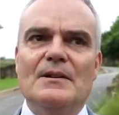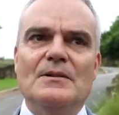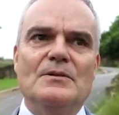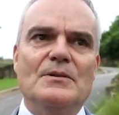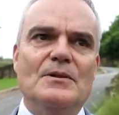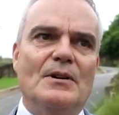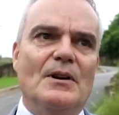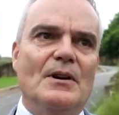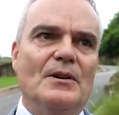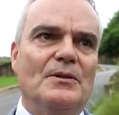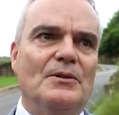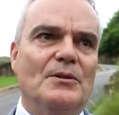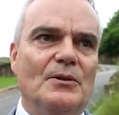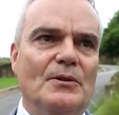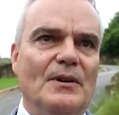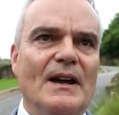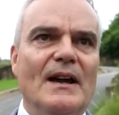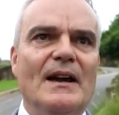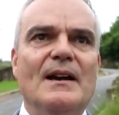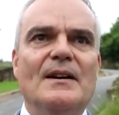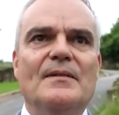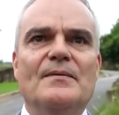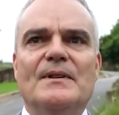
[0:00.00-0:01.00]
to go through
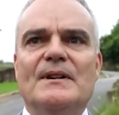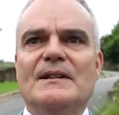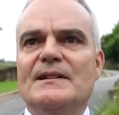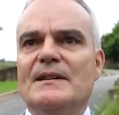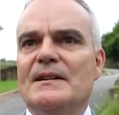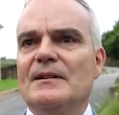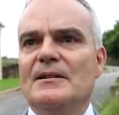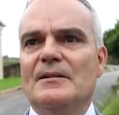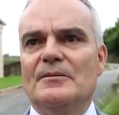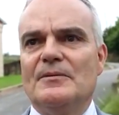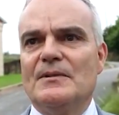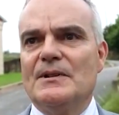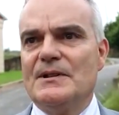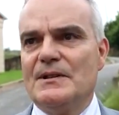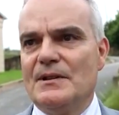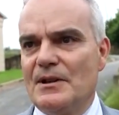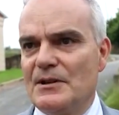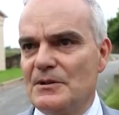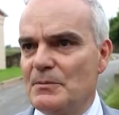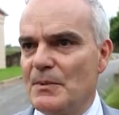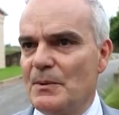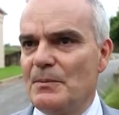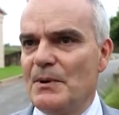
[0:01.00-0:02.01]
every single
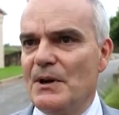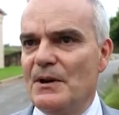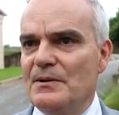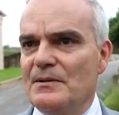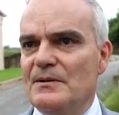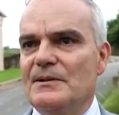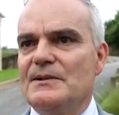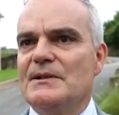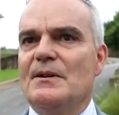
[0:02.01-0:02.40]
research proposal.